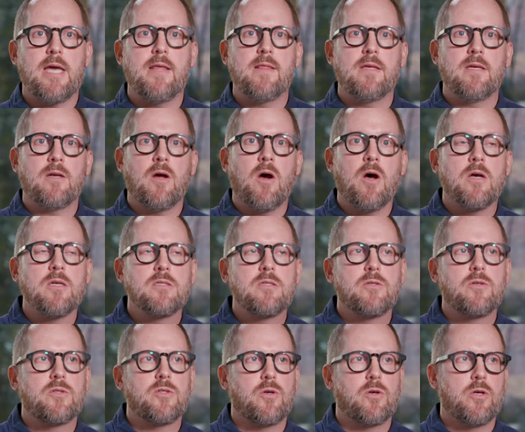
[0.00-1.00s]
And then
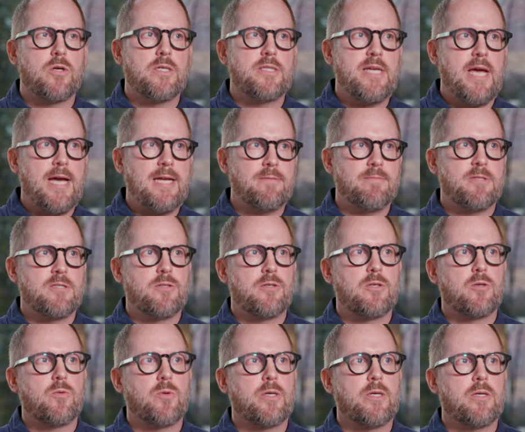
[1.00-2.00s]
also her attachment to
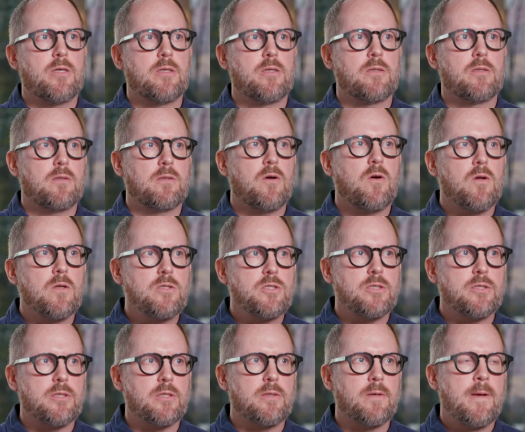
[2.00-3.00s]
the queer
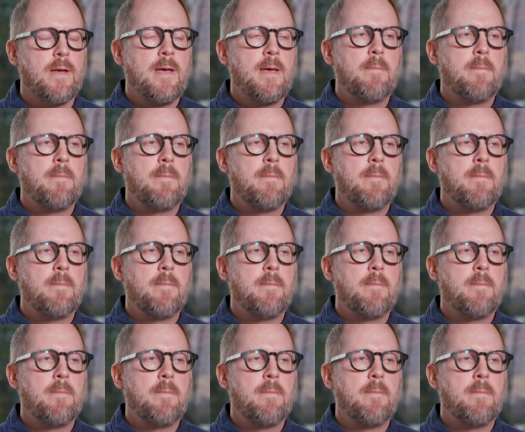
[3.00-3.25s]
culture.